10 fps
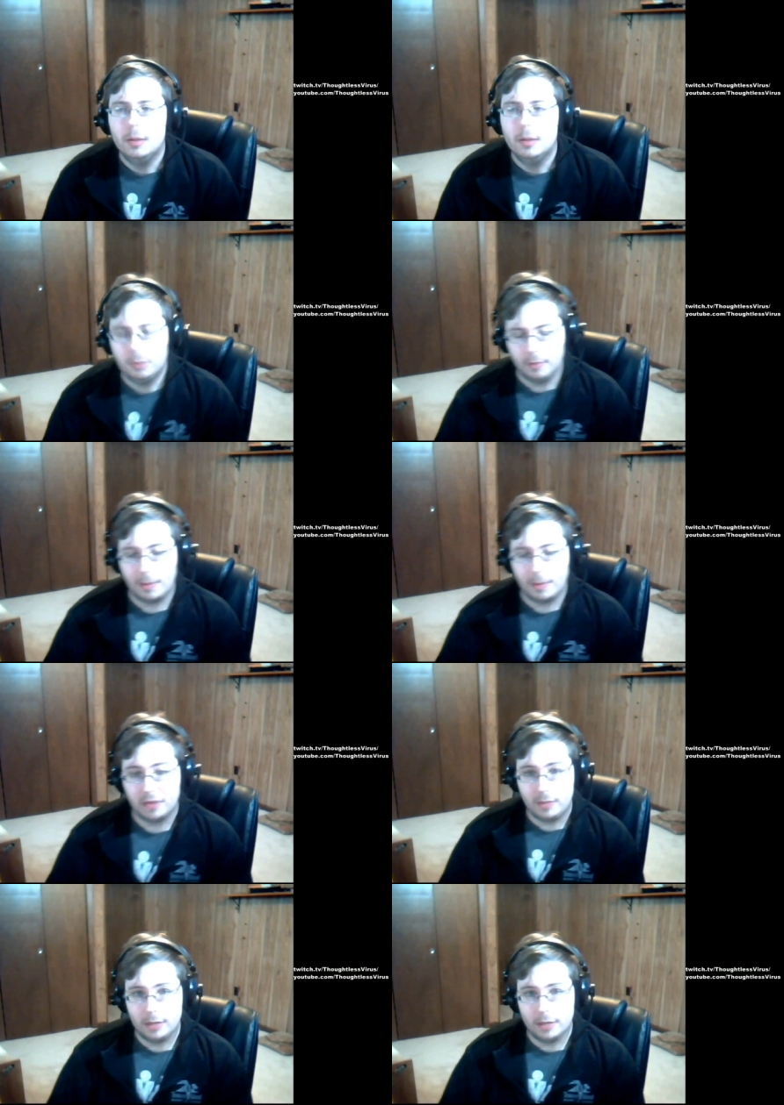Put them up against
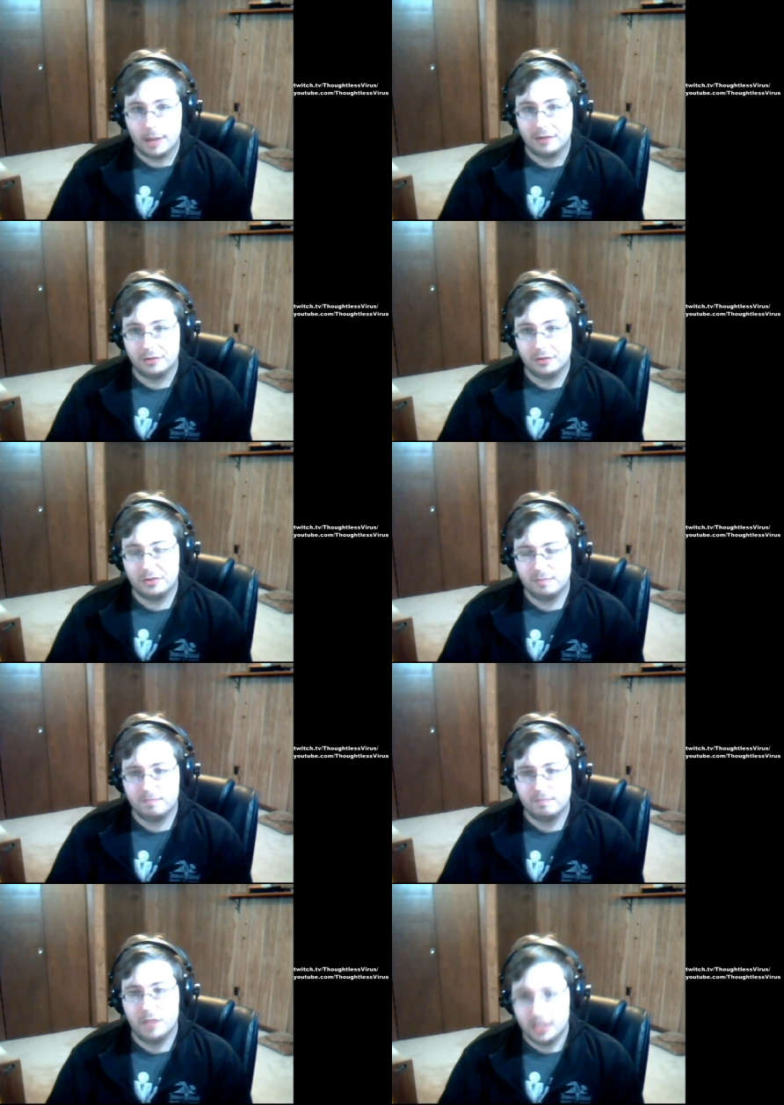weaker monsters,
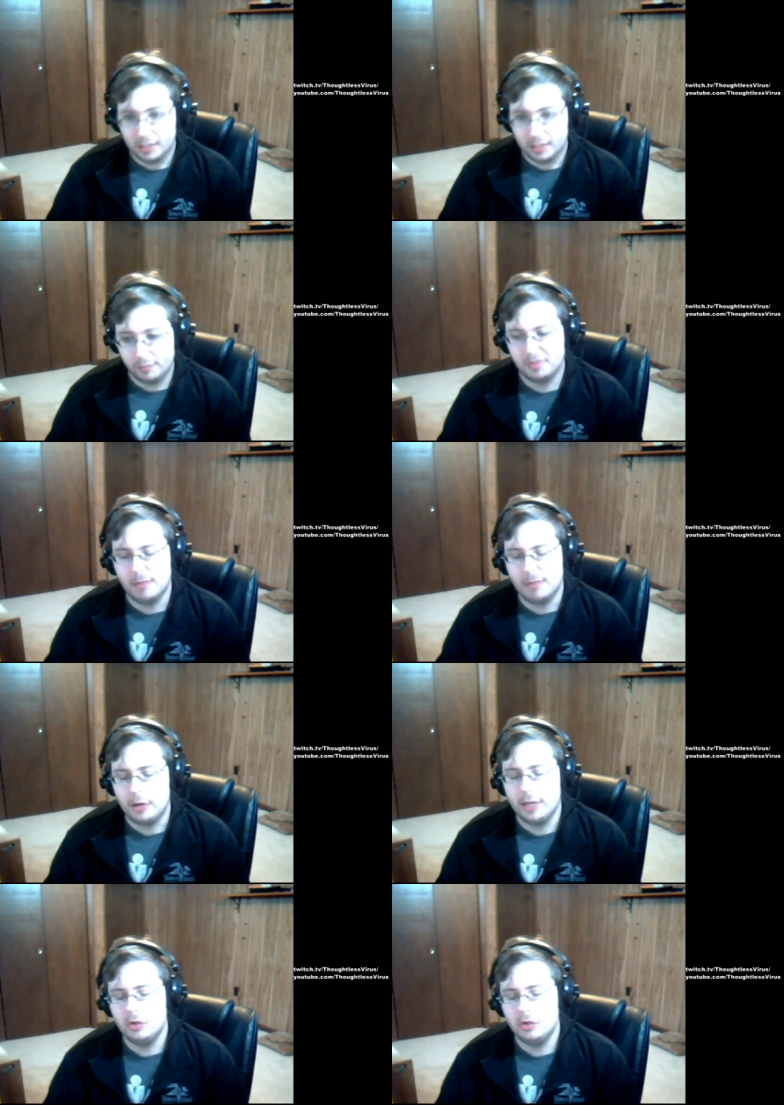give them some better
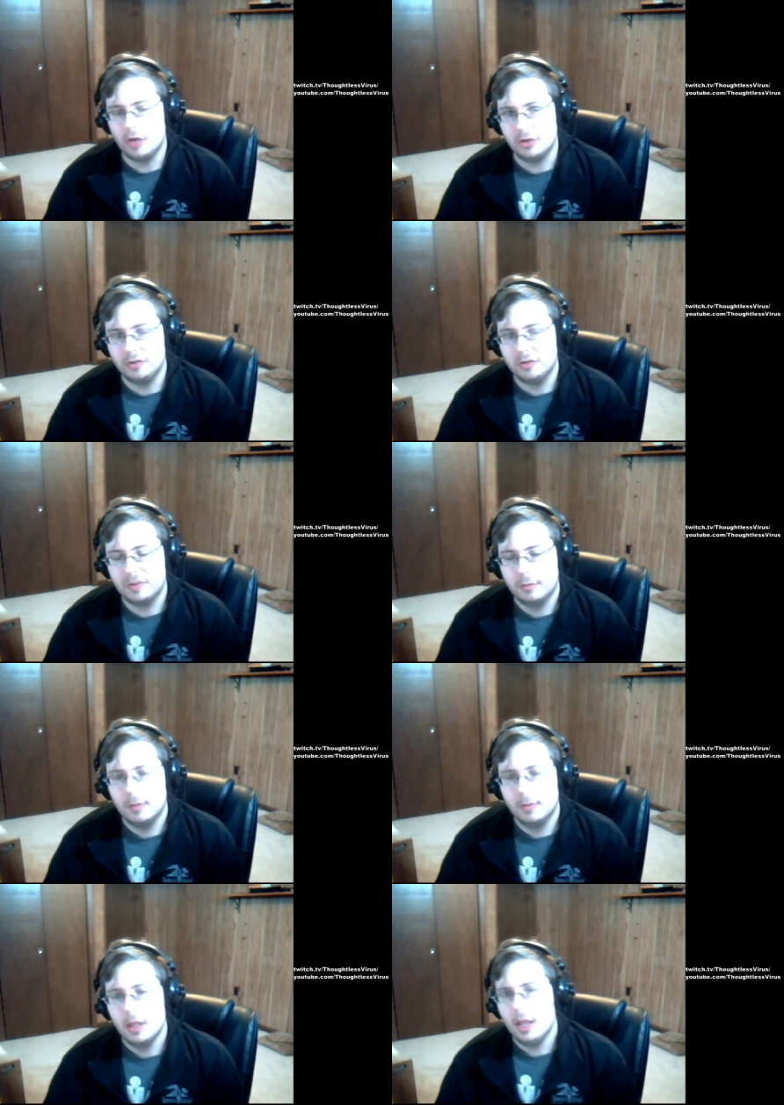hidden treasures,
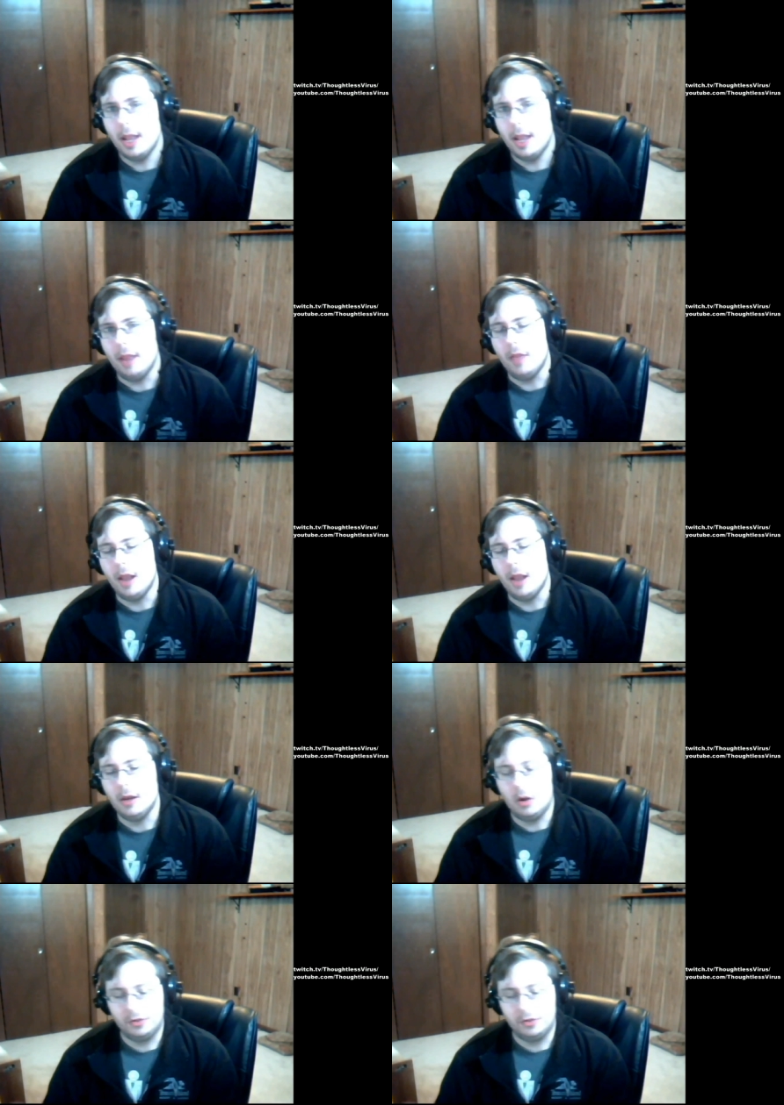and then
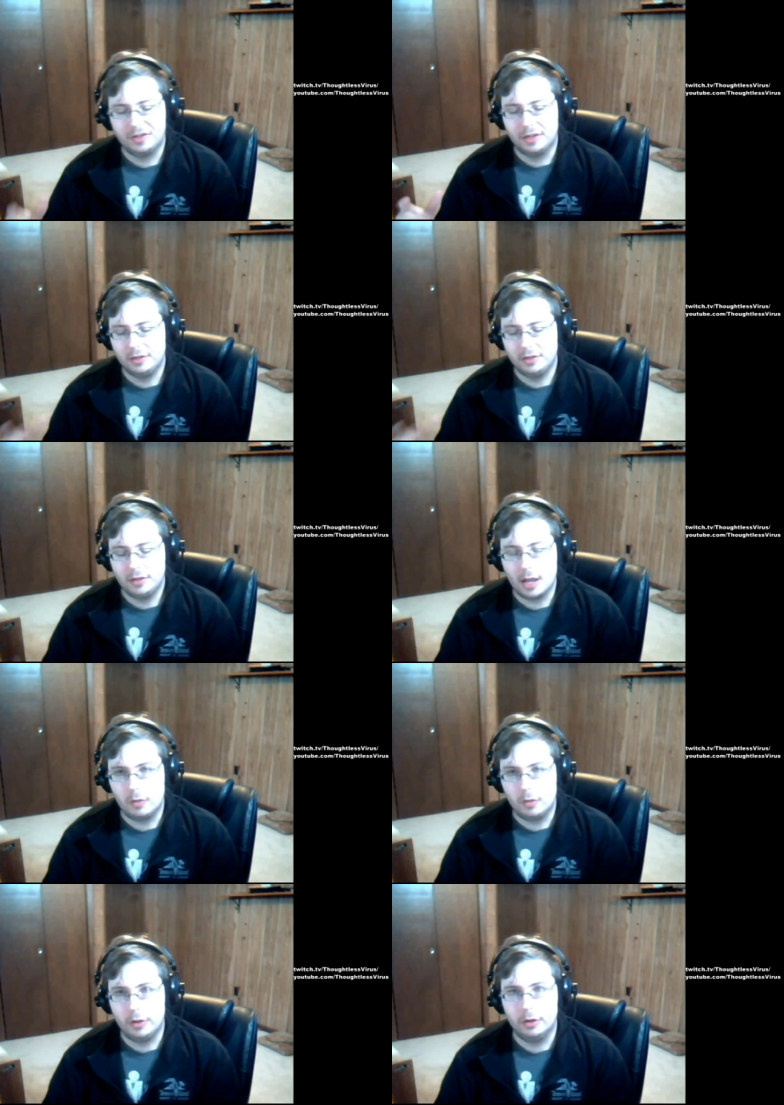all of a sudden now
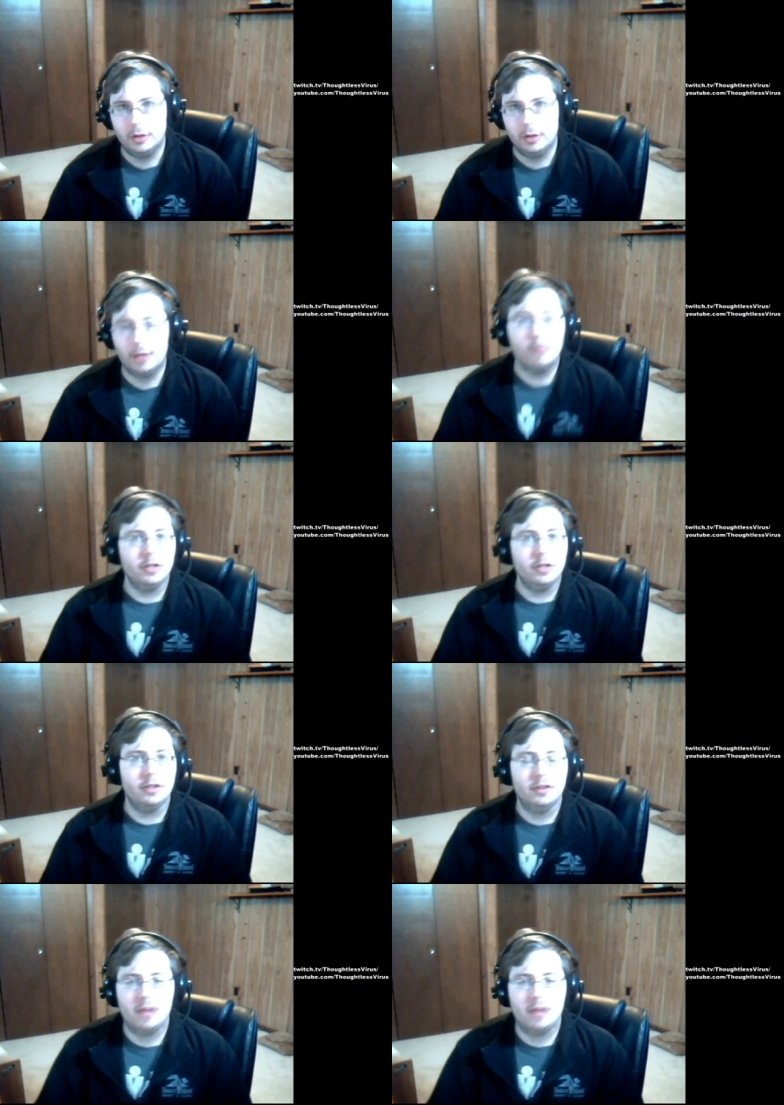they're equivalent to
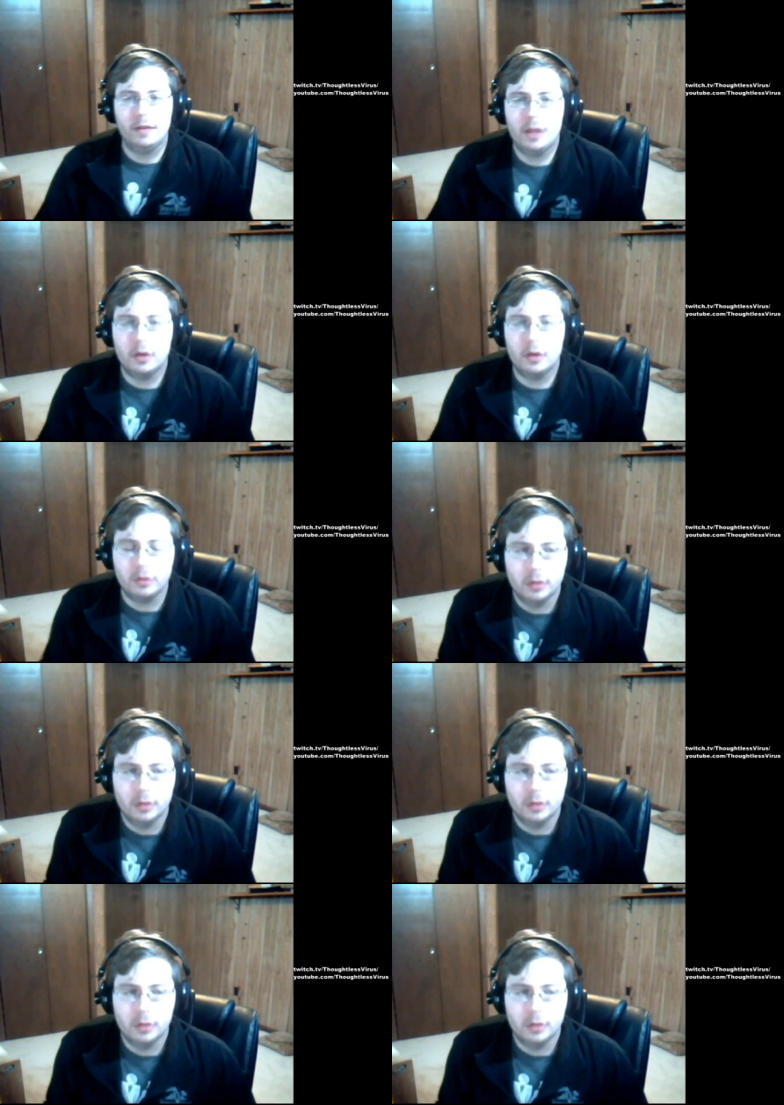this kind of character.